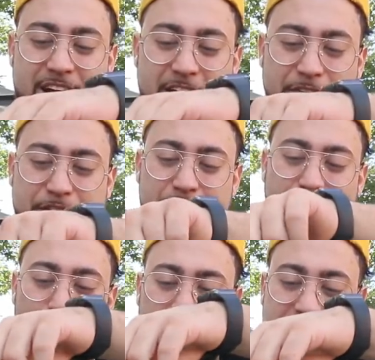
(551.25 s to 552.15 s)
If you
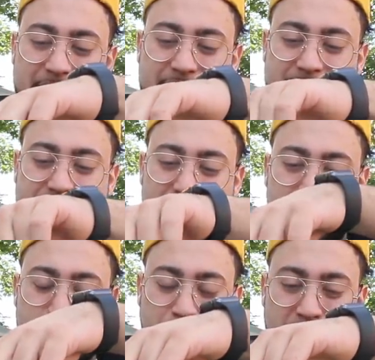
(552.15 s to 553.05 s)
know what that is,
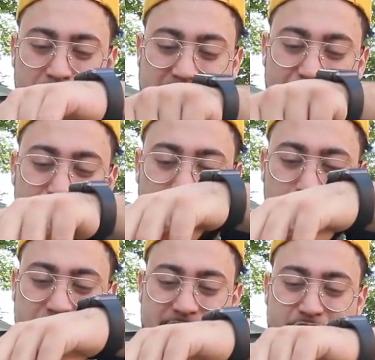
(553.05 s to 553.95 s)
you probably definitely know.
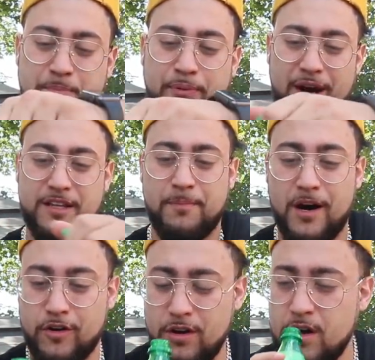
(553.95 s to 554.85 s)
It's a Sprite
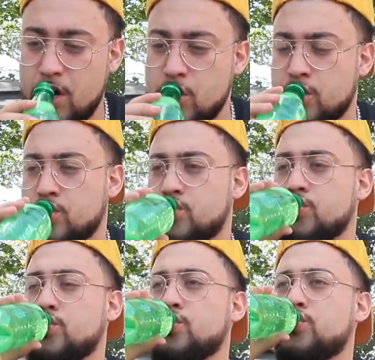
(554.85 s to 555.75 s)
bottle.
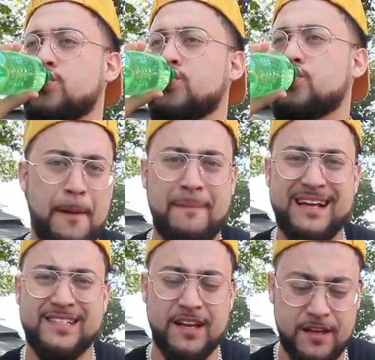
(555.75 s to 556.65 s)

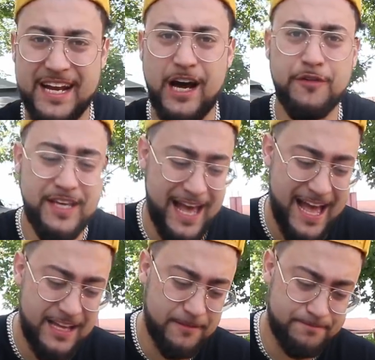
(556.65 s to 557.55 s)
Amazing. And now the
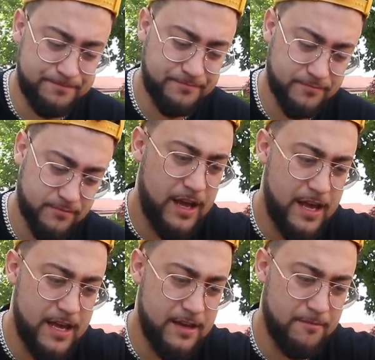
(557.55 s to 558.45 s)
egg.
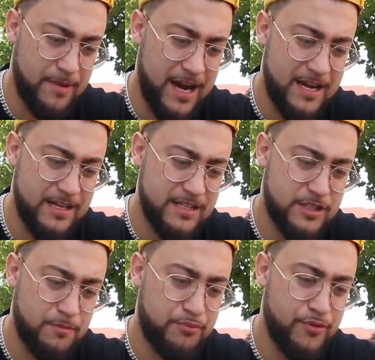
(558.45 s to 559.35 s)
Okay, mine is
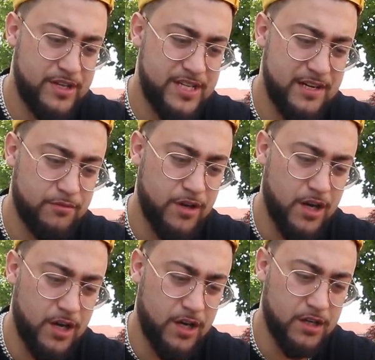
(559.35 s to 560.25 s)
pretty raw.